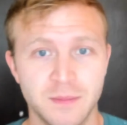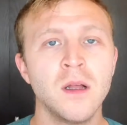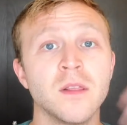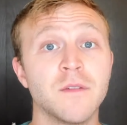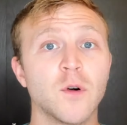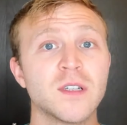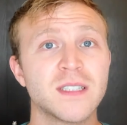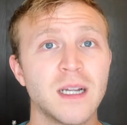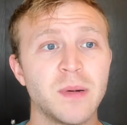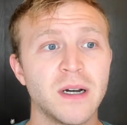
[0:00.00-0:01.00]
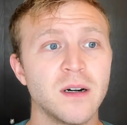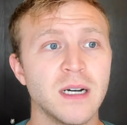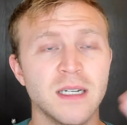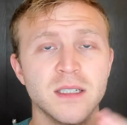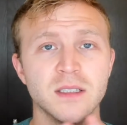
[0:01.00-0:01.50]
The fourth step here
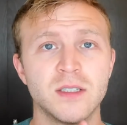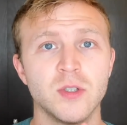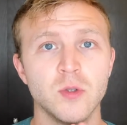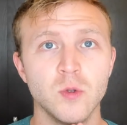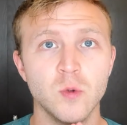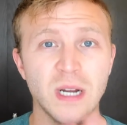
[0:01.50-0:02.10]
is to